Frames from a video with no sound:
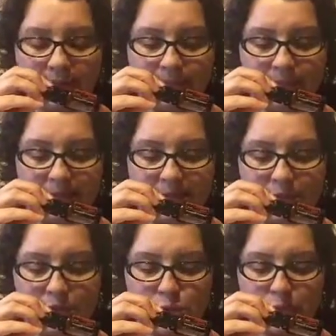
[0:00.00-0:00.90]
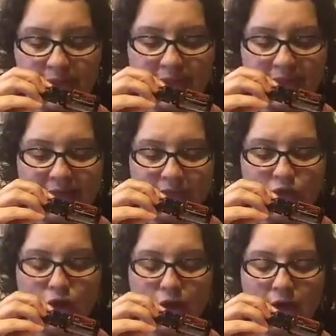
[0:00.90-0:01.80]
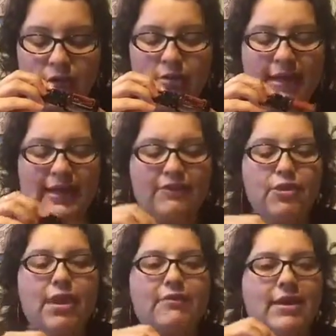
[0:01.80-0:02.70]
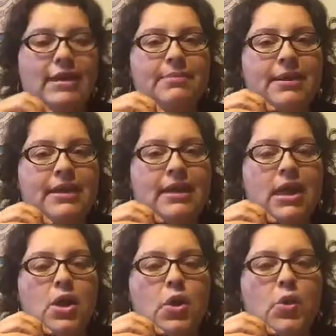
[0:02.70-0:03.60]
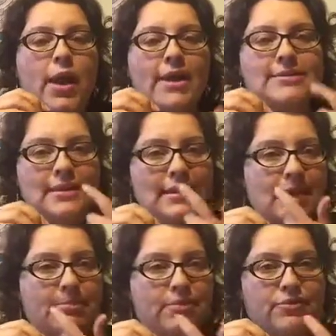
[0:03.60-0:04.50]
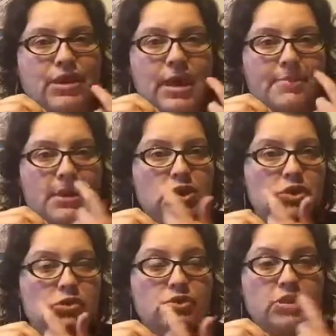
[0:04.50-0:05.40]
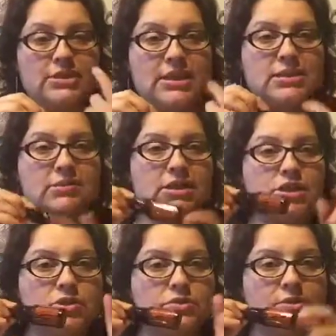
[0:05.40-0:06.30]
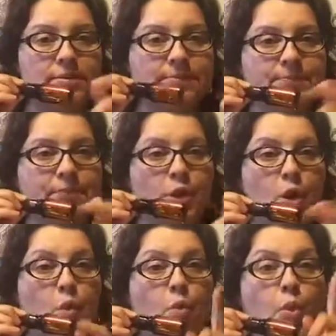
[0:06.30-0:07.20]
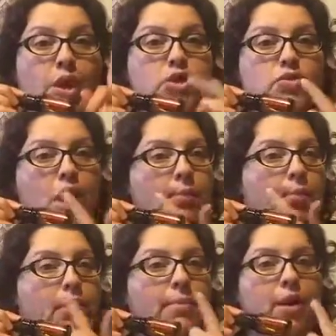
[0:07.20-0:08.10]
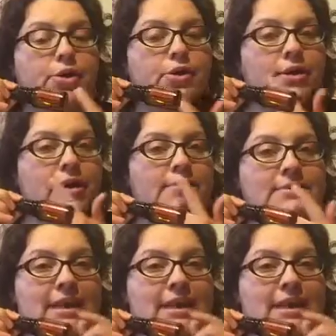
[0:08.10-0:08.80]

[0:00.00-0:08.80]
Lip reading: This one's really good to gargle. Like if you have anybody who has any type of gum issues or dental issues, 1 drop, rub it on your gums.